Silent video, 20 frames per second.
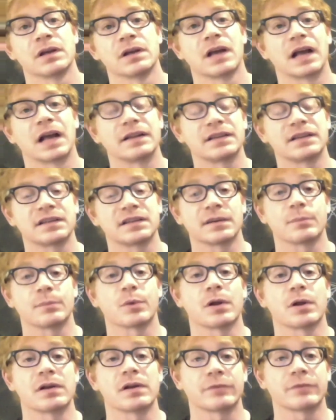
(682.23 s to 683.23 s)
And this is a
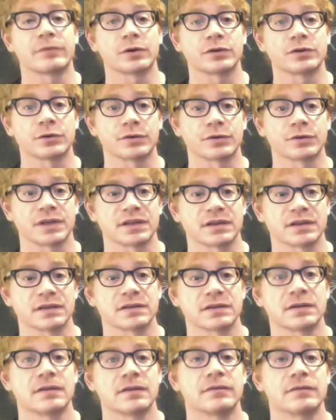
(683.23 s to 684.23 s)
problem for two
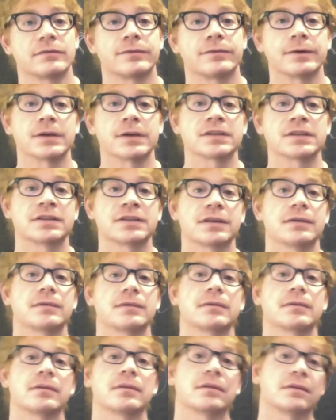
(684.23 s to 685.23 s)
reasons. First,
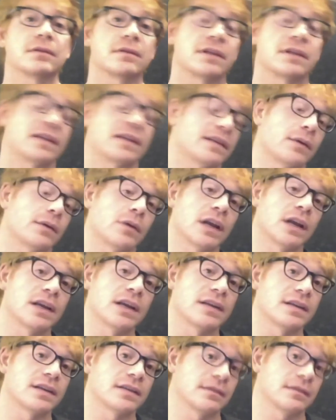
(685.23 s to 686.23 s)
these
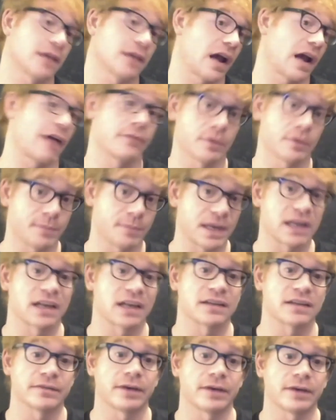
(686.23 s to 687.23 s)
singularities have not been
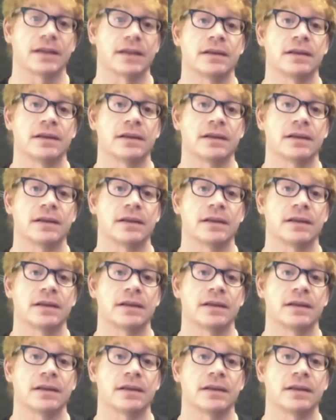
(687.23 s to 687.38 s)
classified.